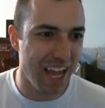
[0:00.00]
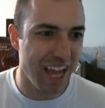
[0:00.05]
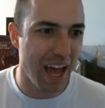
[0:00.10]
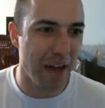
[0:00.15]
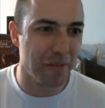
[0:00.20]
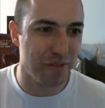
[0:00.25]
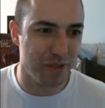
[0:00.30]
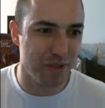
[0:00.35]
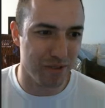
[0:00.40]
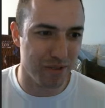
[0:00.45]

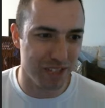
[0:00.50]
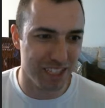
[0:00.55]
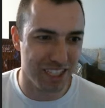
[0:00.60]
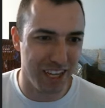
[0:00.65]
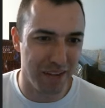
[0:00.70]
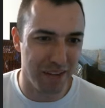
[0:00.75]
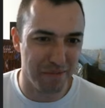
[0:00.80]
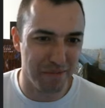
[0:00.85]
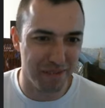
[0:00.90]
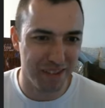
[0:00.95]
tab to
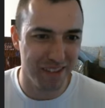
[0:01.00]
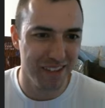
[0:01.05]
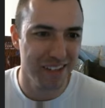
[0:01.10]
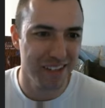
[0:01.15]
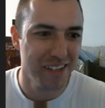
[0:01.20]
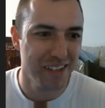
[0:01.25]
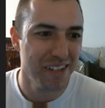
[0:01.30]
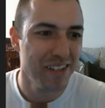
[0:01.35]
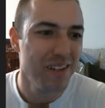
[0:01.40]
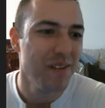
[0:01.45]
accept.
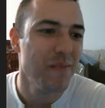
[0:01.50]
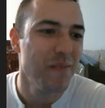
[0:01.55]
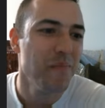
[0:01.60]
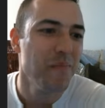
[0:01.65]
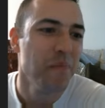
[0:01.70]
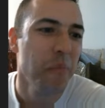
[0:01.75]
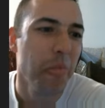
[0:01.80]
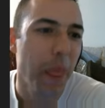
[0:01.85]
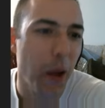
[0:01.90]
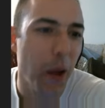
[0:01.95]

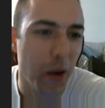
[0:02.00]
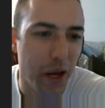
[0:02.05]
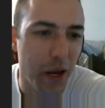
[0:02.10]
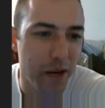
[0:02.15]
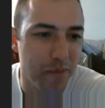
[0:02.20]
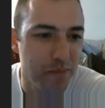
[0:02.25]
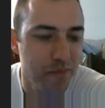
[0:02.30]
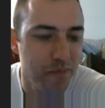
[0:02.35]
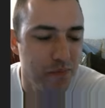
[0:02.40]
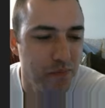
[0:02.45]

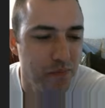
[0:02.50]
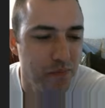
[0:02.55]
Okay.